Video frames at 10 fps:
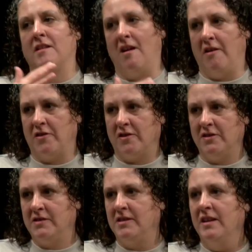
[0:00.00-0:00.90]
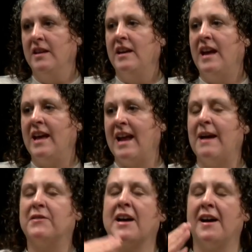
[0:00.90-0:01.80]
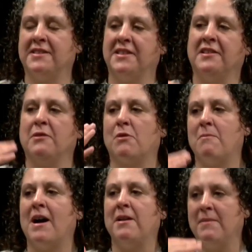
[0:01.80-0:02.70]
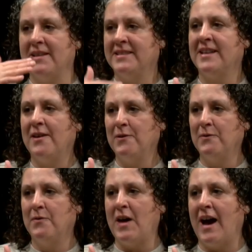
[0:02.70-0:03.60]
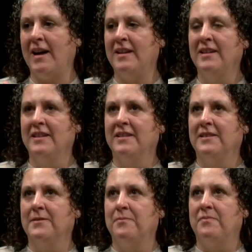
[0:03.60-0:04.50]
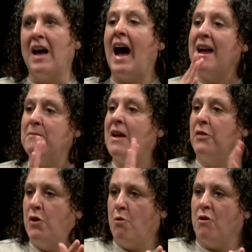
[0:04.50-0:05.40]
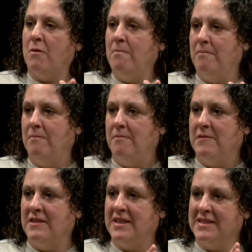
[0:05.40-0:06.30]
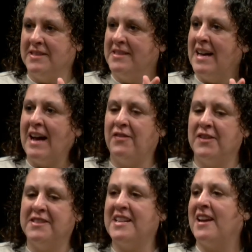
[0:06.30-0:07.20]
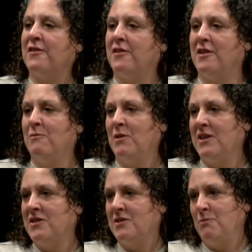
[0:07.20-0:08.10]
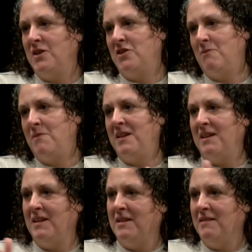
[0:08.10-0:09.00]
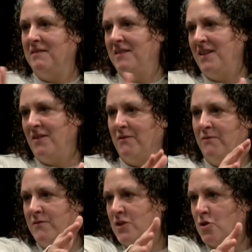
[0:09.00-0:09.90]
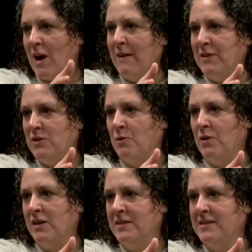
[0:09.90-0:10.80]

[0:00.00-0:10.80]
others. And I have to constantly remind myself that I am not the norm. This is not the standard in which we should be, you know, striving towards,